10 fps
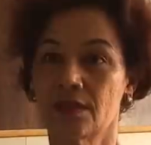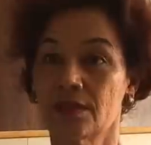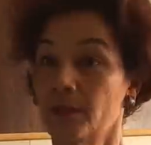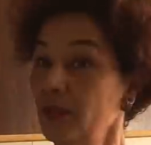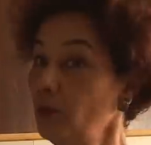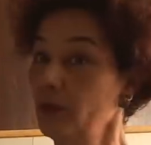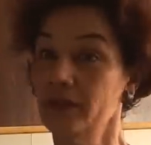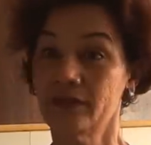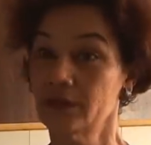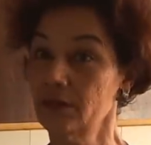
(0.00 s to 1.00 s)
some didn't want
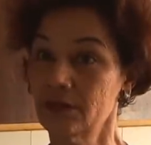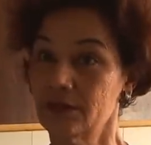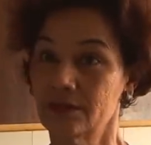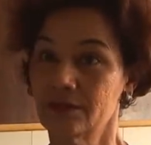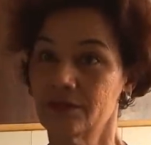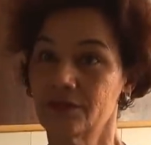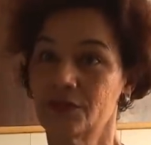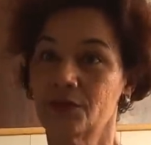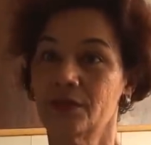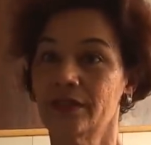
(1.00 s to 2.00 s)
beef at all.
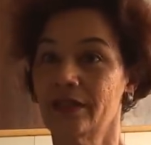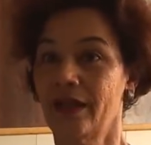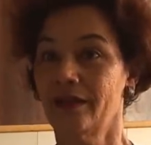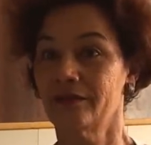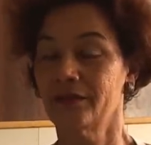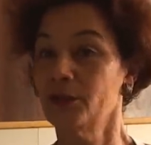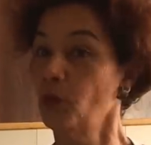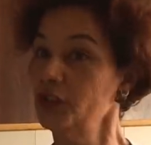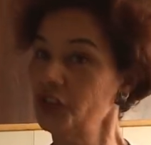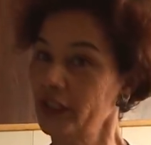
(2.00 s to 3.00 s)
So they'd have they'd
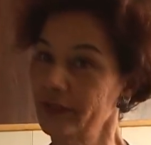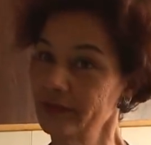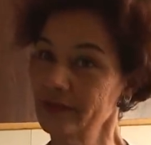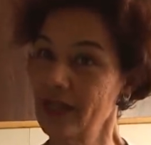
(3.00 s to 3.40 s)
want chicken.